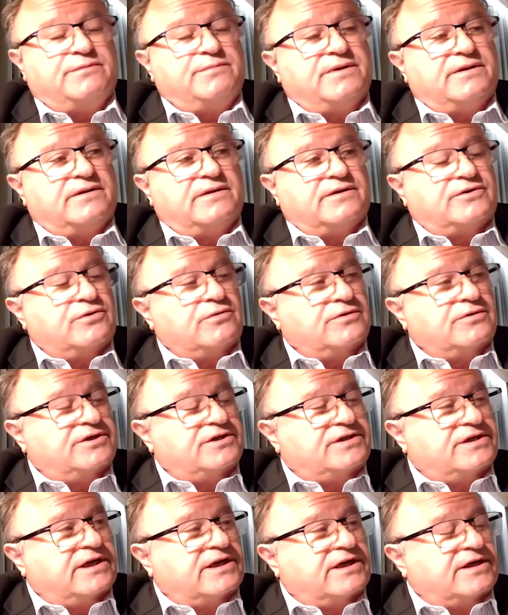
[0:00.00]
me the torture
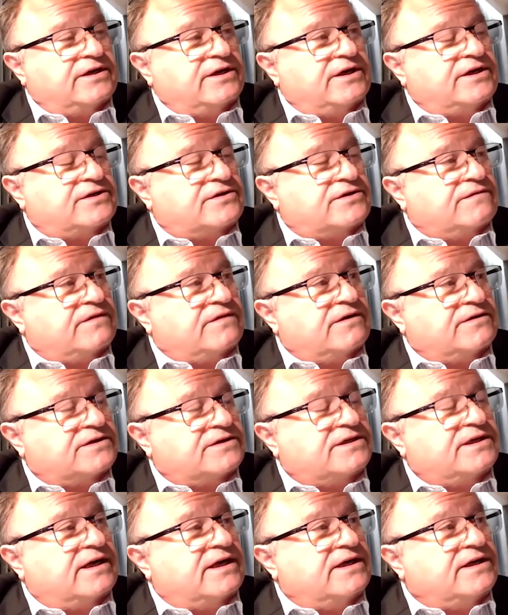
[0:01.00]
techniques of
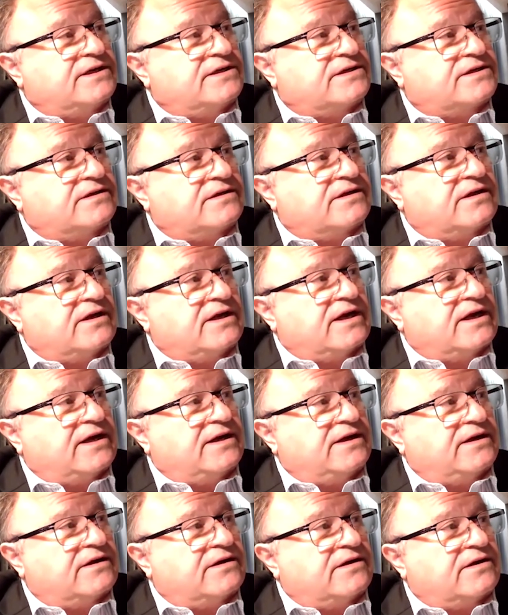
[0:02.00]
those days in the
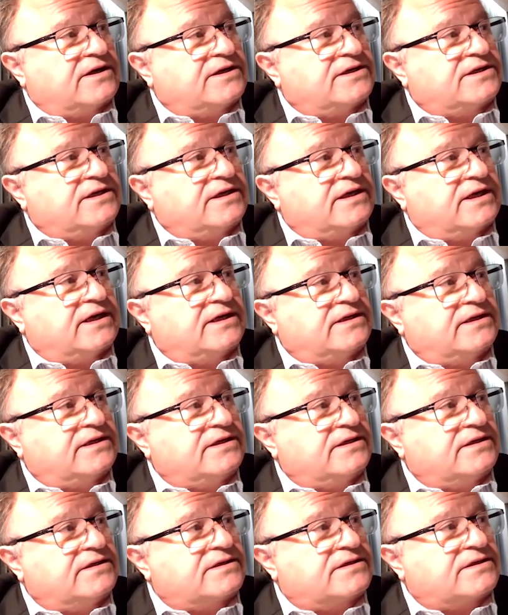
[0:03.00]

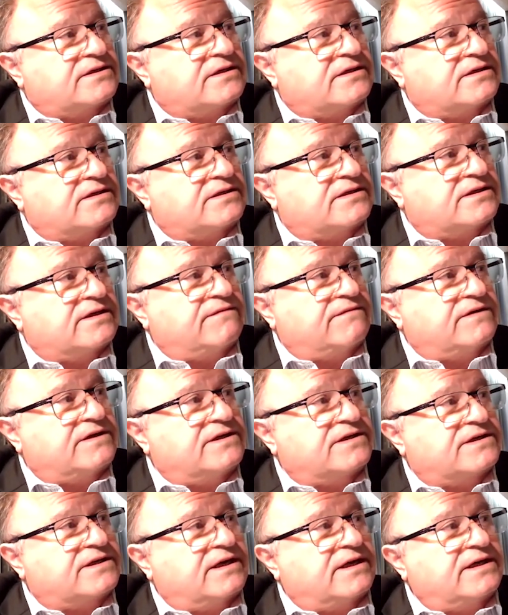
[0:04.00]
1980s,
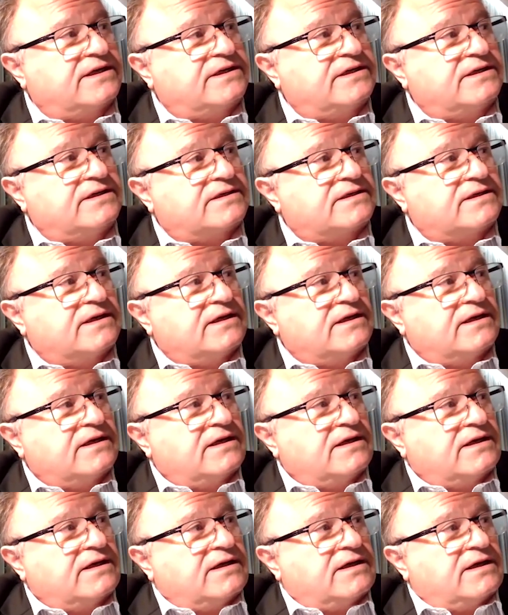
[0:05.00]
70s and 80s.
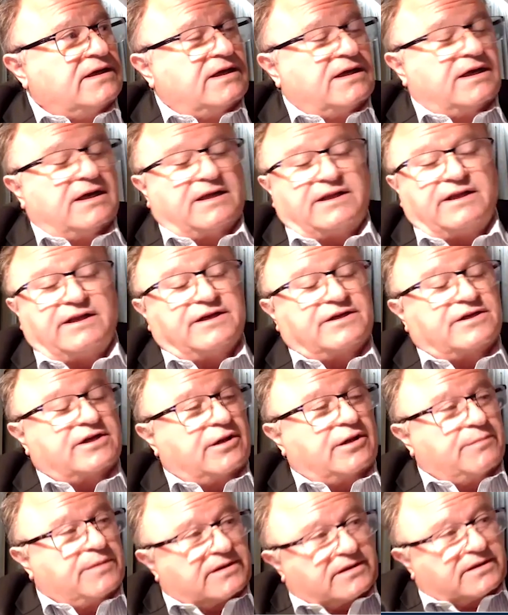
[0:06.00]
And then he
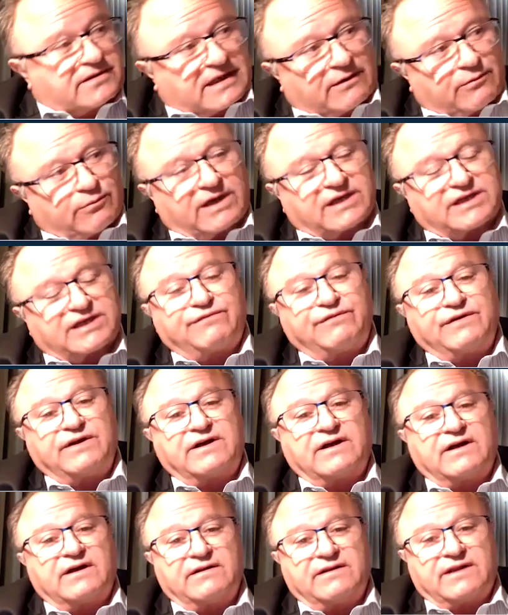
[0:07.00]
told me that wax
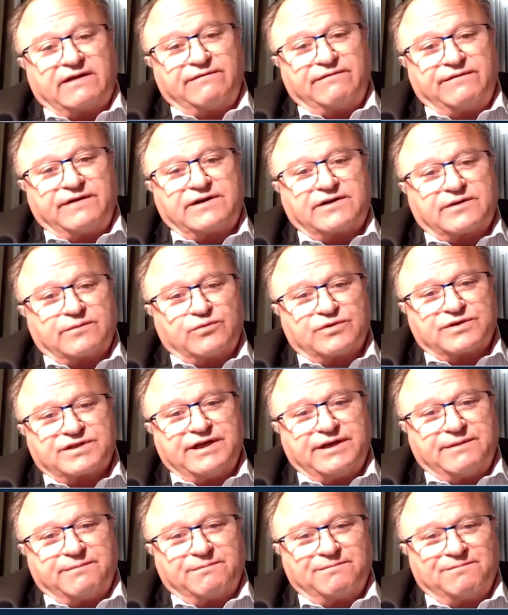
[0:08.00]
figure, that victim was
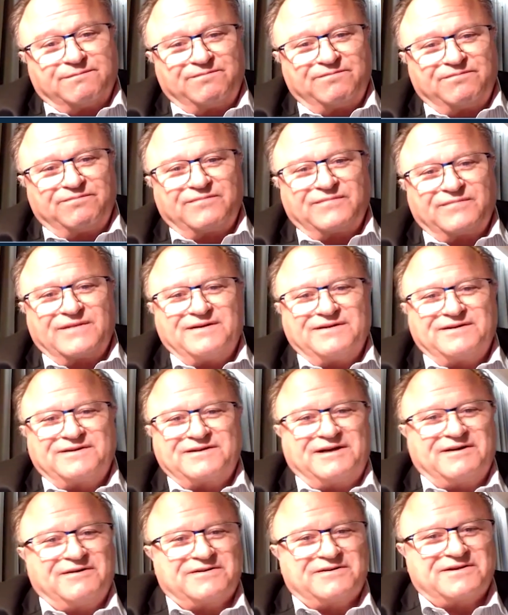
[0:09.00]
him.
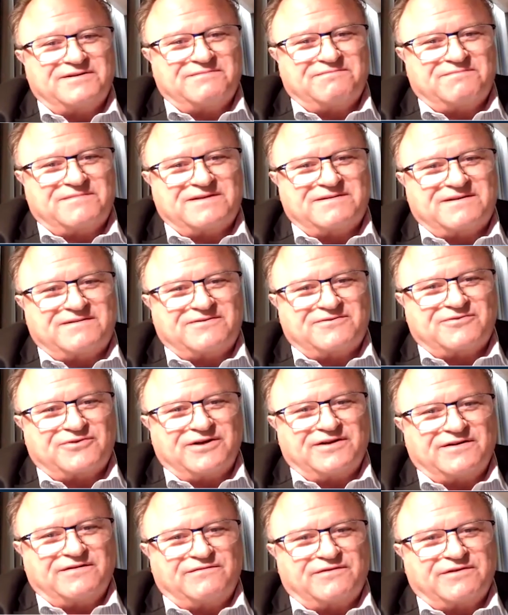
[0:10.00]
So
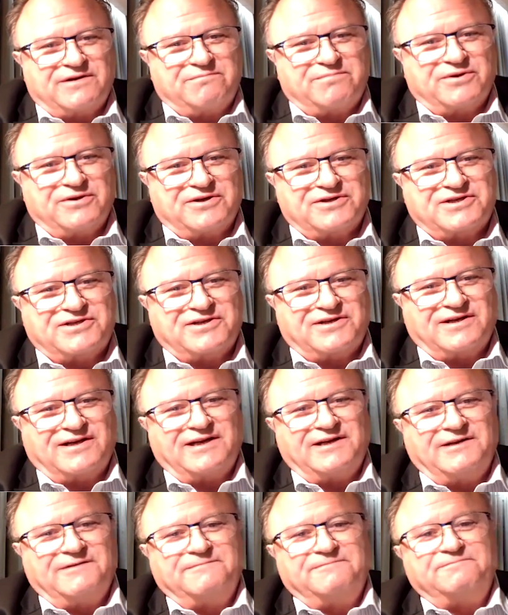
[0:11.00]
treated very
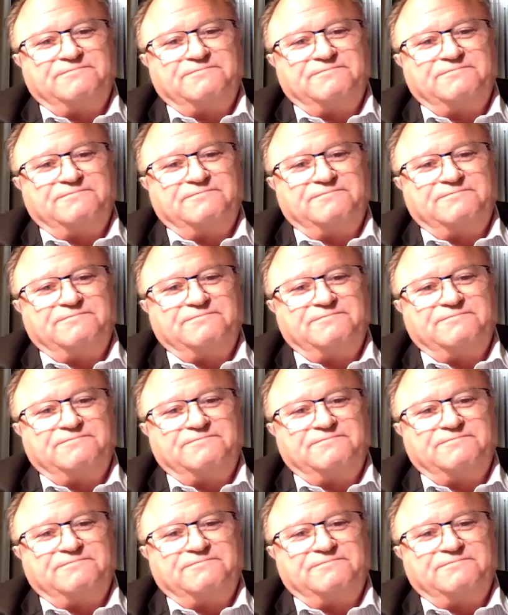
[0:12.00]
personally.